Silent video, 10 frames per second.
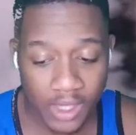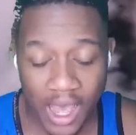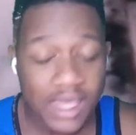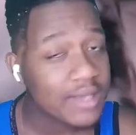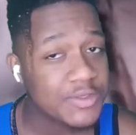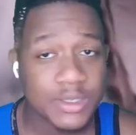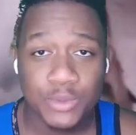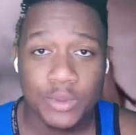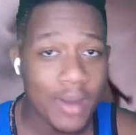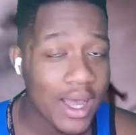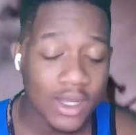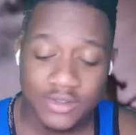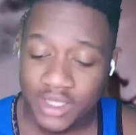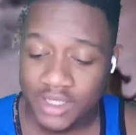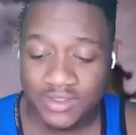I have trouble with my
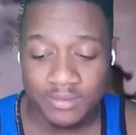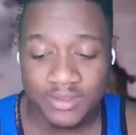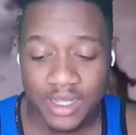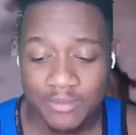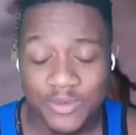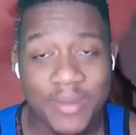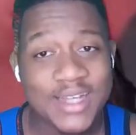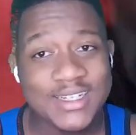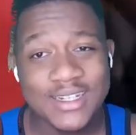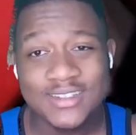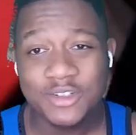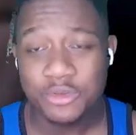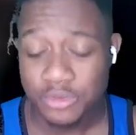house cat sometimes. Imagine this dude.